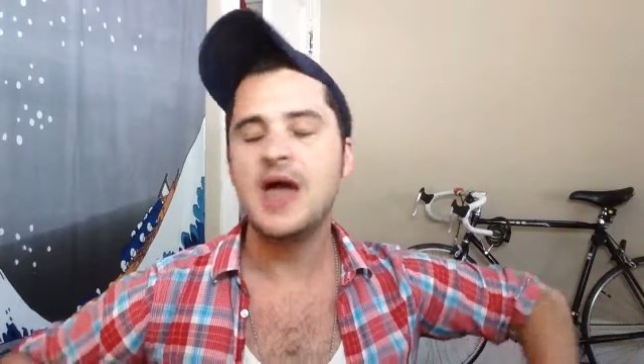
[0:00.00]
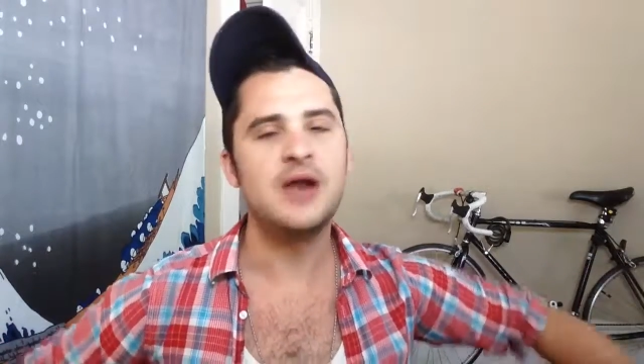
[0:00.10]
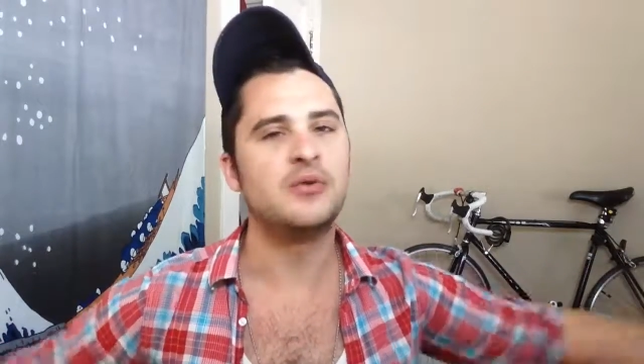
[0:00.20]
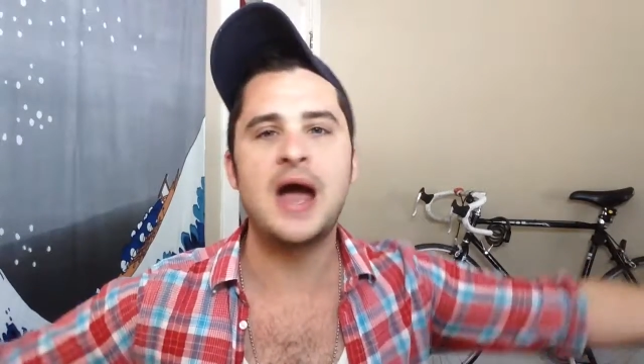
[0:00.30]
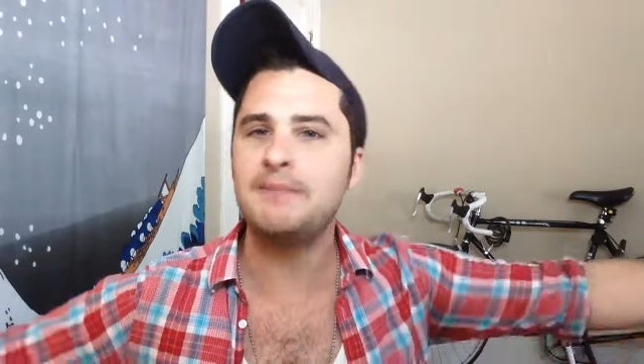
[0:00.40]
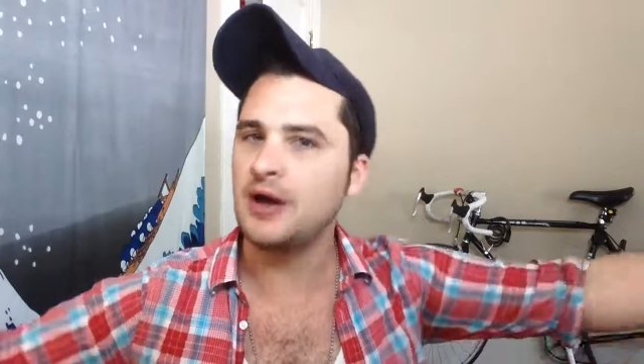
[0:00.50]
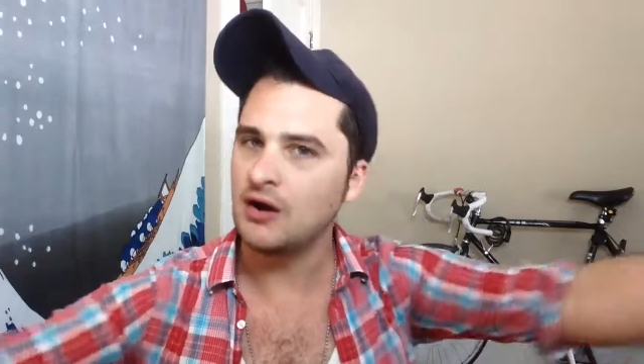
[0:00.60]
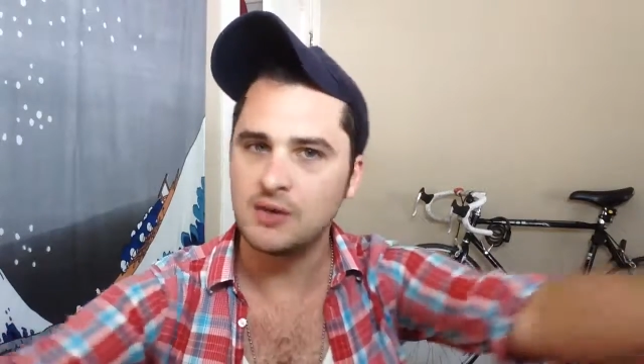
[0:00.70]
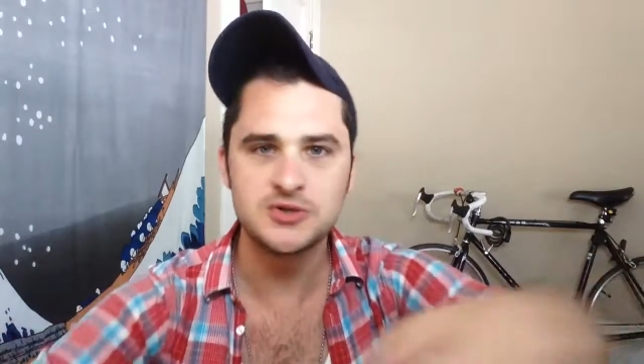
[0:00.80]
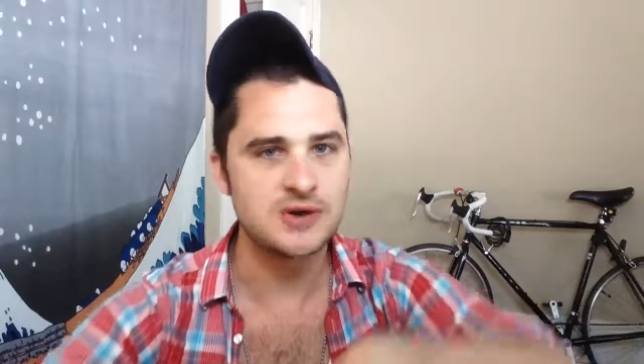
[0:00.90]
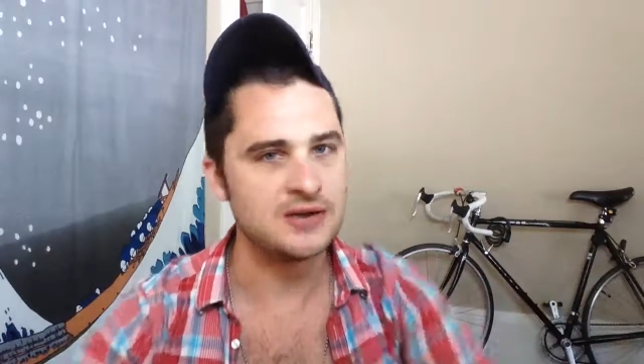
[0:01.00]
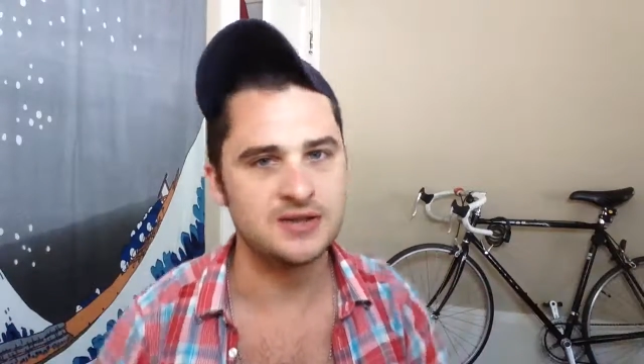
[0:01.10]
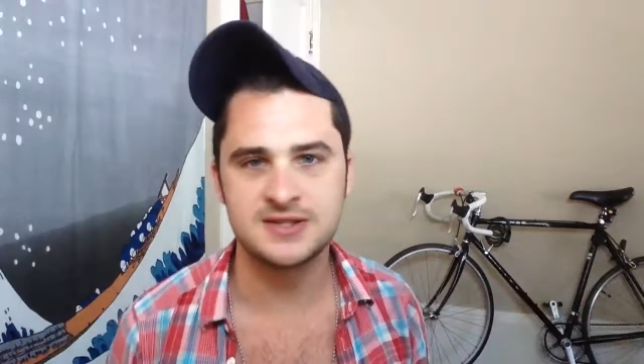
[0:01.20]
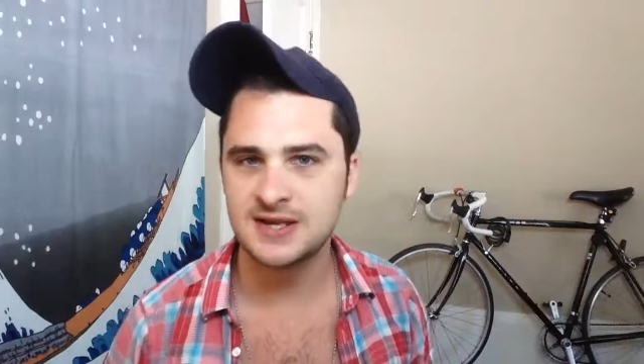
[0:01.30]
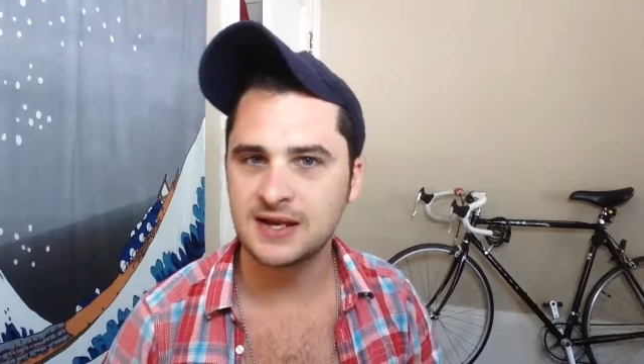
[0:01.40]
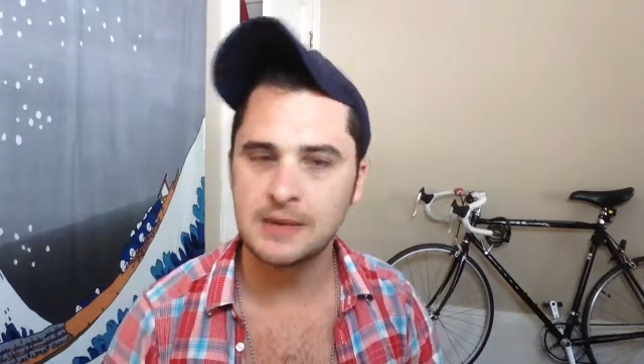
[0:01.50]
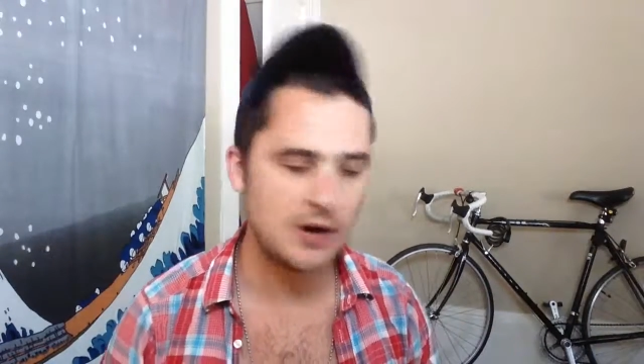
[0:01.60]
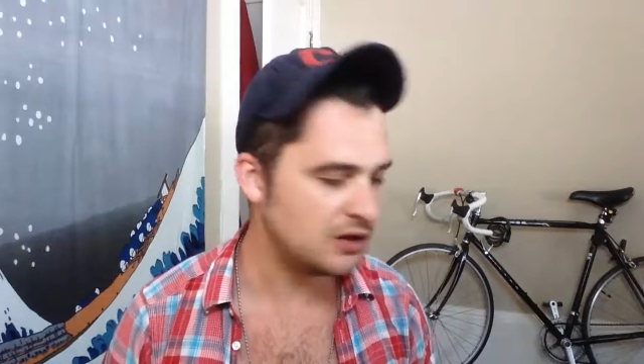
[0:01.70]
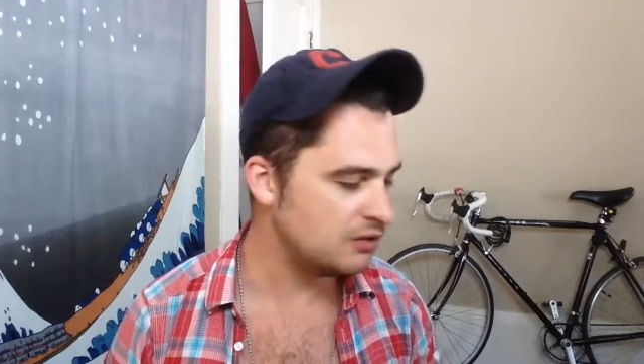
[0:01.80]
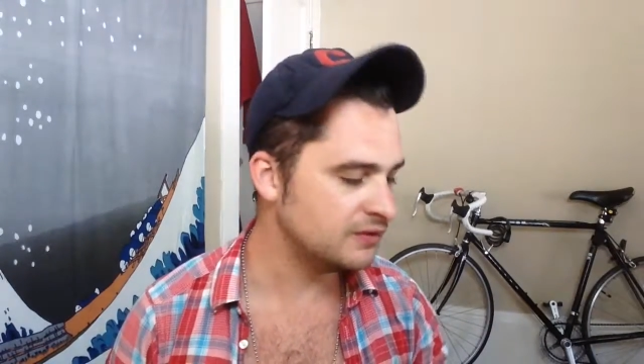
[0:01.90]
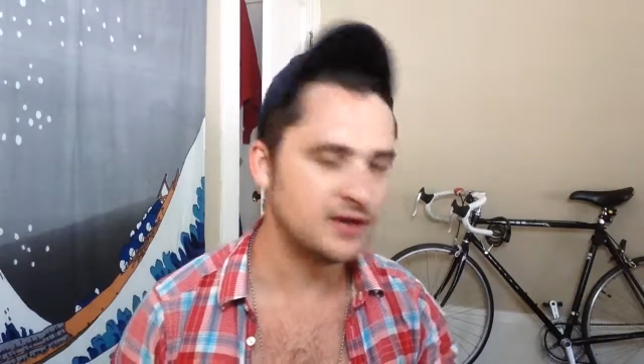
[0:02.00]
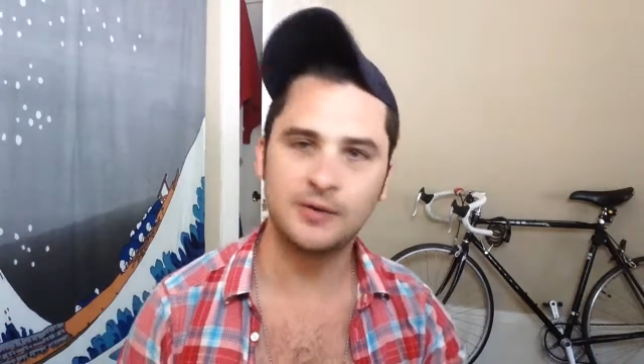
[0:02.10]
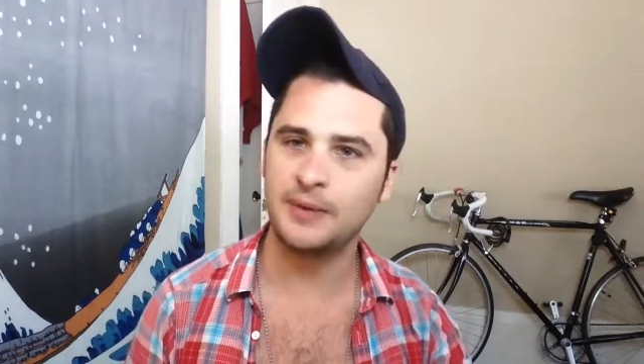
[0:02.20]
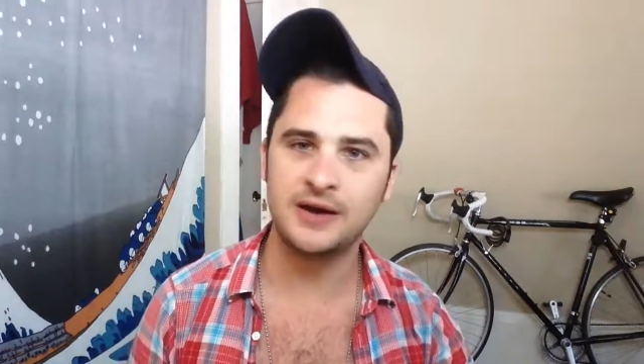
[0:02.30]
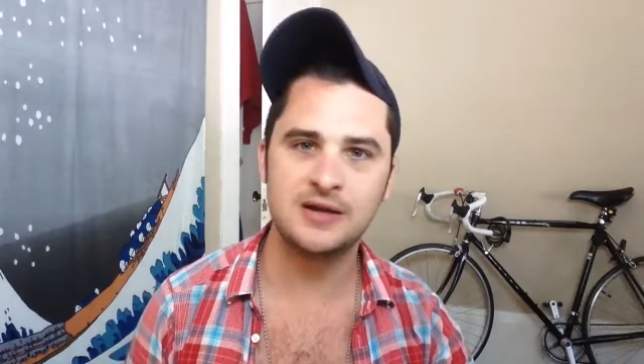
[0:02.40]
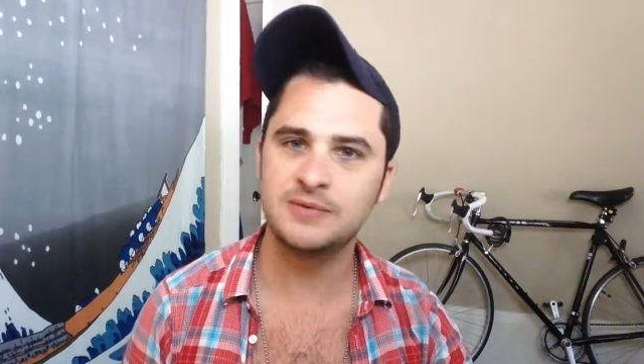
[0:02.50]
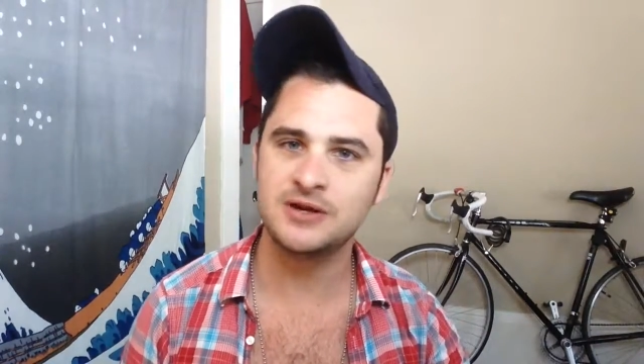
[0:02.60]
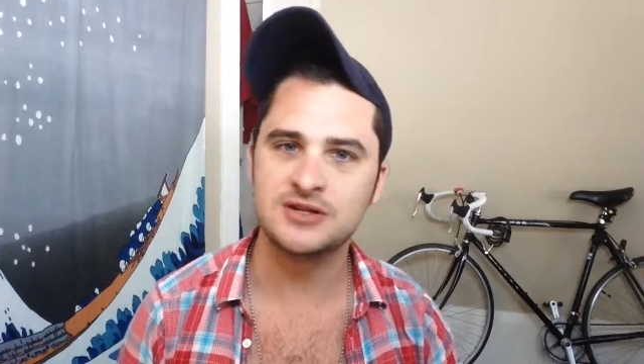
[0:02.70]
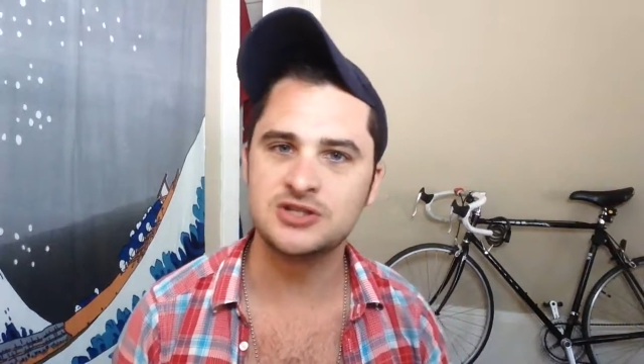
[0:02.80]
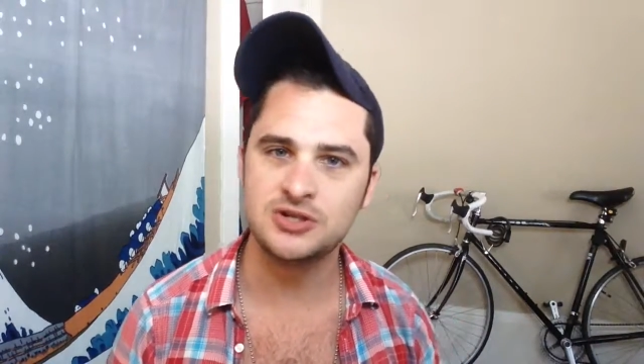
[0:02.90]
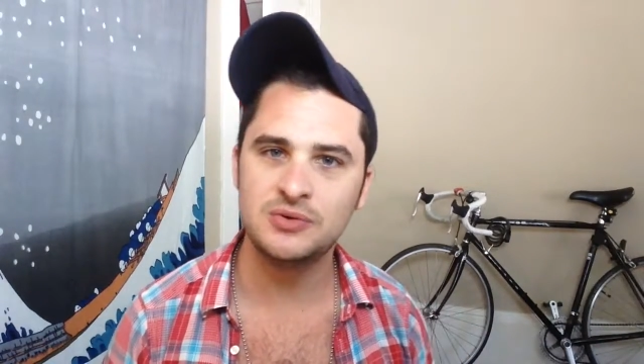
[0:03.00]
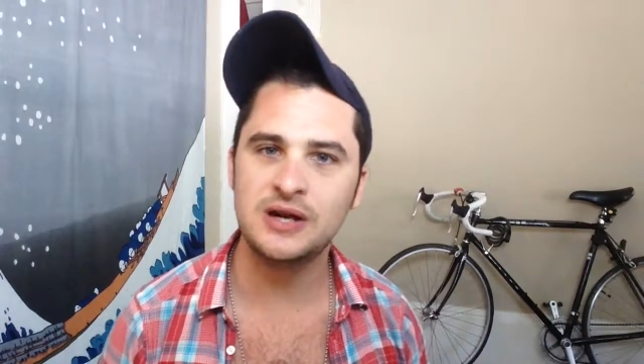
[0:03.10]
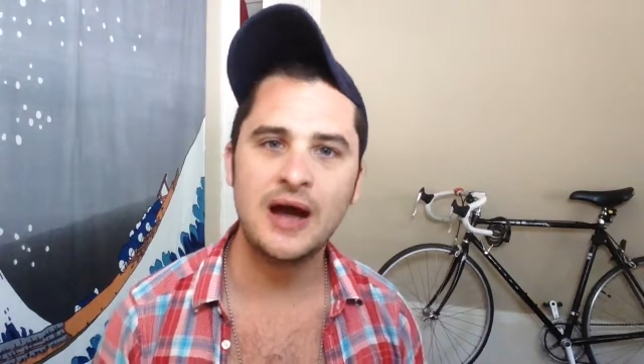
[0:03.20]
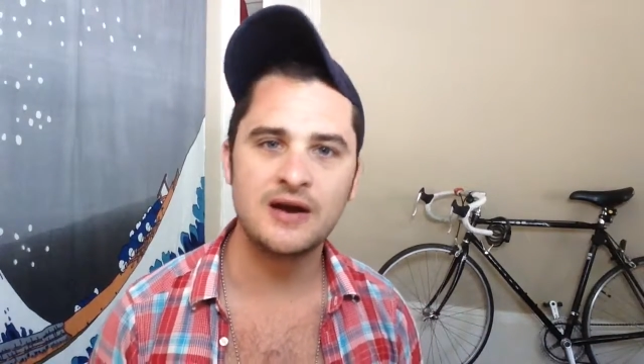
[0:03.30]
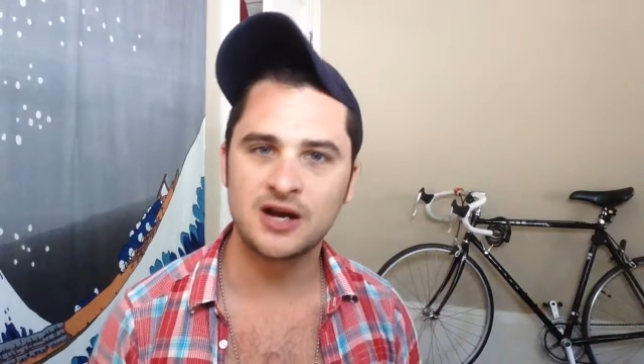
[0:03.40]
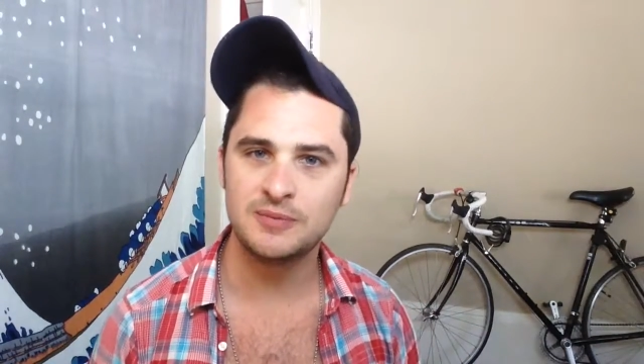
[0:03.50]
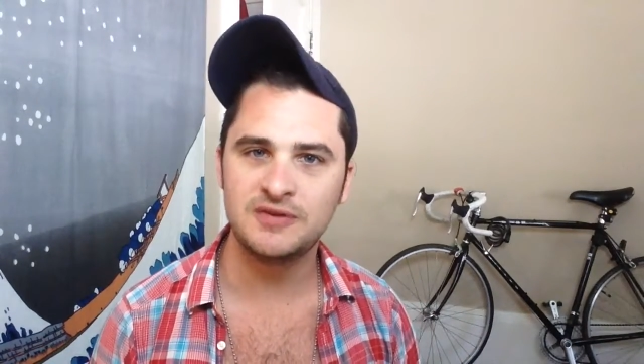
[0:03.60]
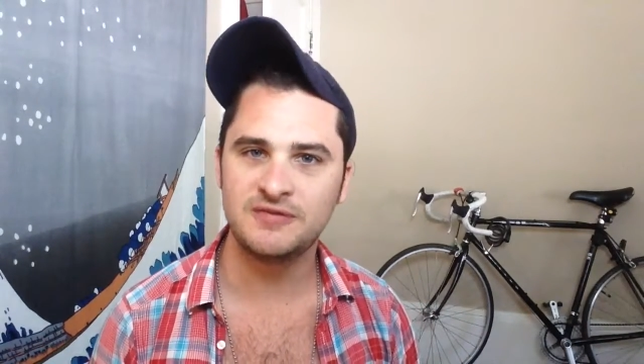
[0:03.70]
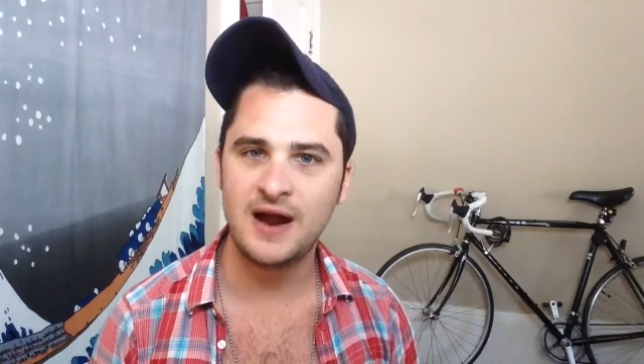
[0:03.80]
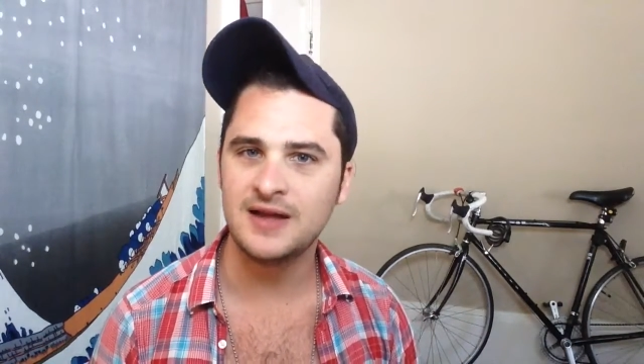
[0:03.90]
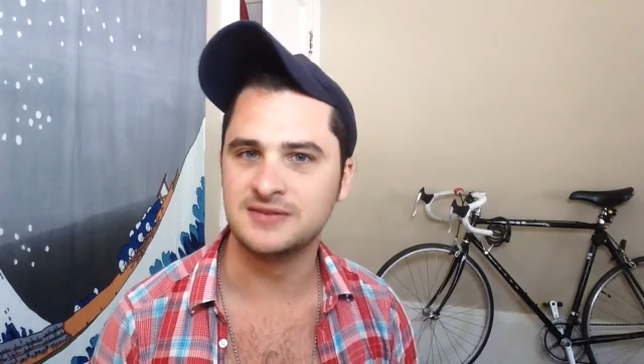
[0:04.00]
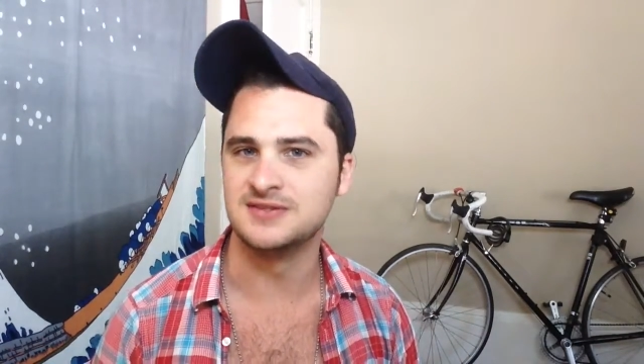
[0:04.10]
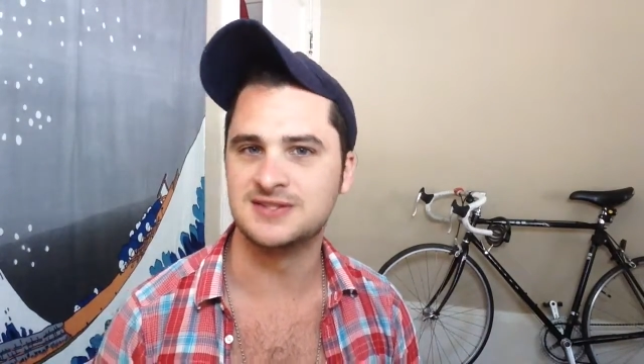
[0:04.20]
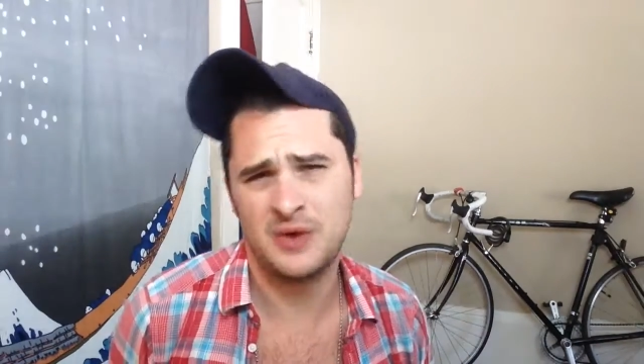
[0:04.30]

and wrap my arms around it and say, come on over here, buddy, because you and I are going to be friends.